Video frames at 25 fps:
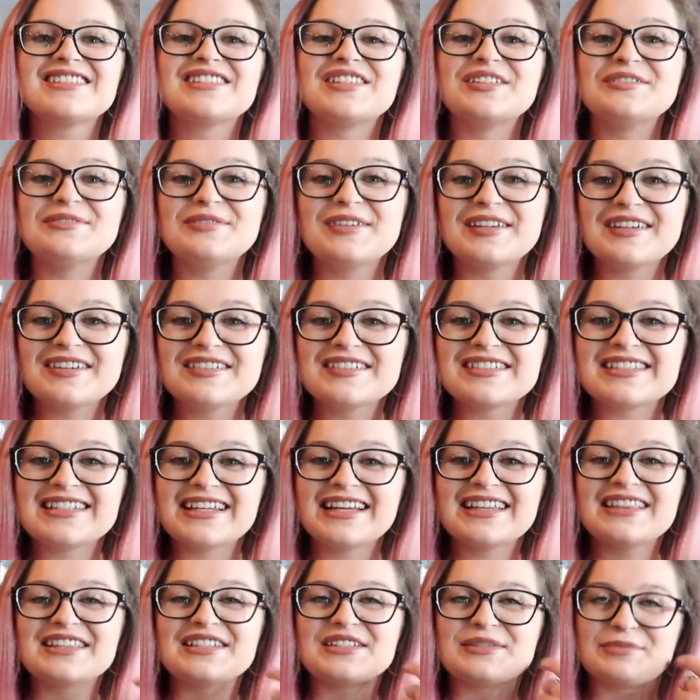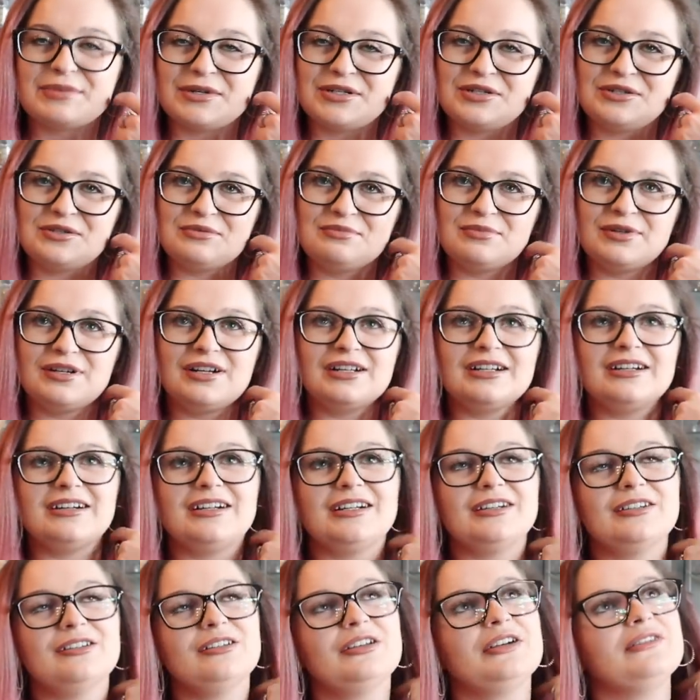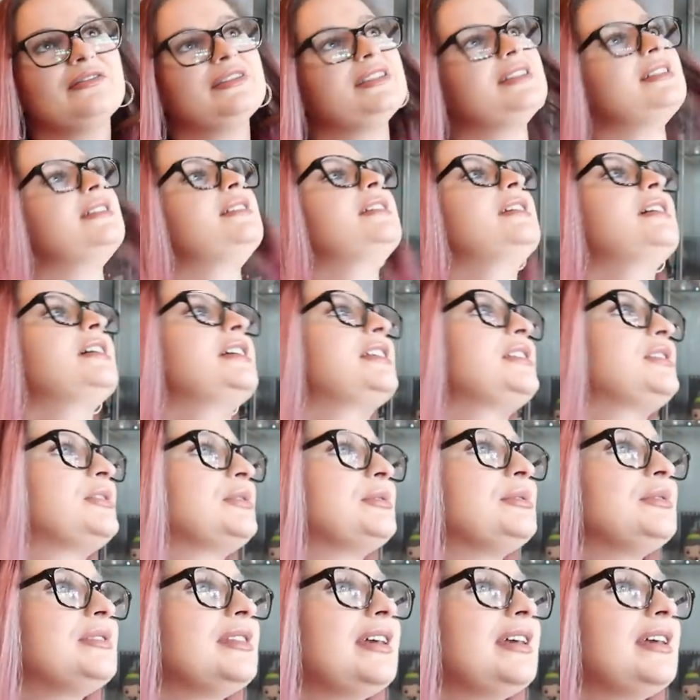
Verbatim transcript: so when I was down the special buy aisle, obviously I saw